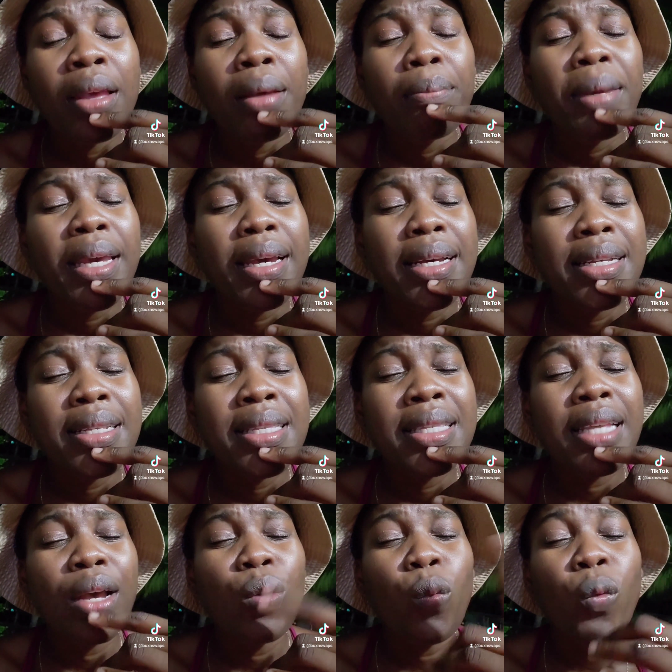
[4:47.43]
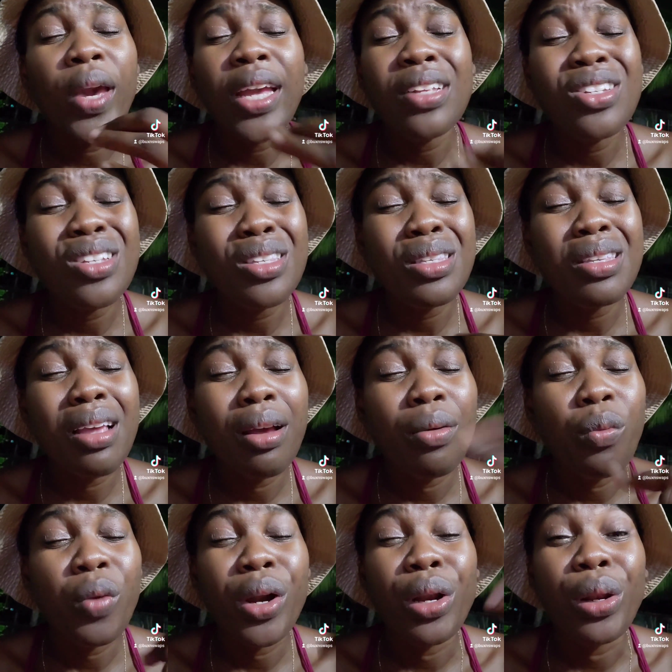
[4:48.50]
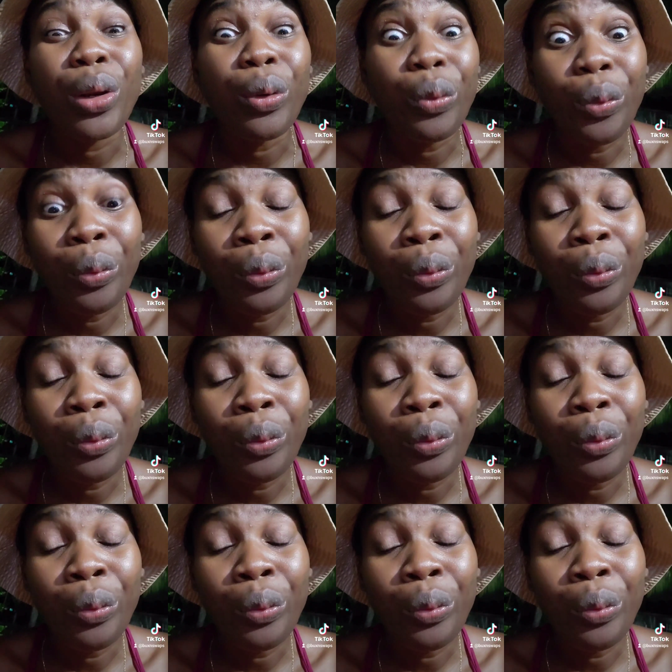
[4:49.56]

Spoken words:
because wages were low,